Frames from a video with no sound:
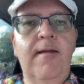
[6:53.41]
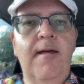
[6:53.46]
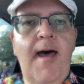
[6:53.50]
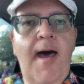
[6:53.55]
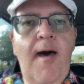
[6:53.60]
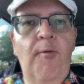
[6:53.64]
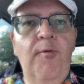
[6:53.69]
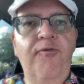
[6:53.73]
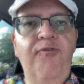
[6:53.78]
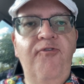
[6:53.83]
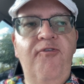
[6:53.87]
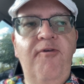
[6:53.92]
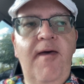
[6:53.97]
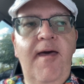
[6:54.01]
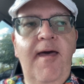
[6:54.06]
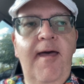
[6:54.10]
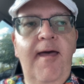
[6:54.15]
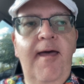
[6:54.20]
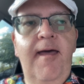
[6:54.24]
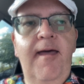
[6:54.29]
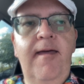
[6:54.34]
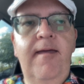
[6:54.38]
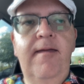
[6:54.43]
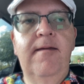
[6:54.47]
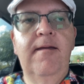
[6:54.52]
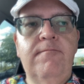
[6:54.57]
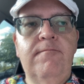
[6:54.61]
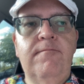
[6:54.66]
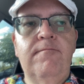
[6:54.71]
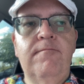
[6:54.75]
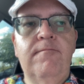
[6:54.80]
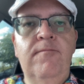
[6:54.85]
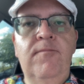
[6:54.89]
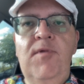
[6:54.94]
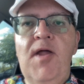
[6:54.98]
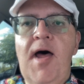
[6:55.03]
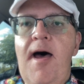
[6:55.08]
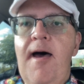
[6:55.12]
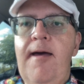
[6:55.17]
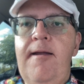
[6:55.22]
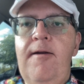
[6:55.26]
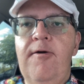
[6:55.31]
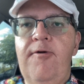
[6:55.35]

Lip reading: I would say 9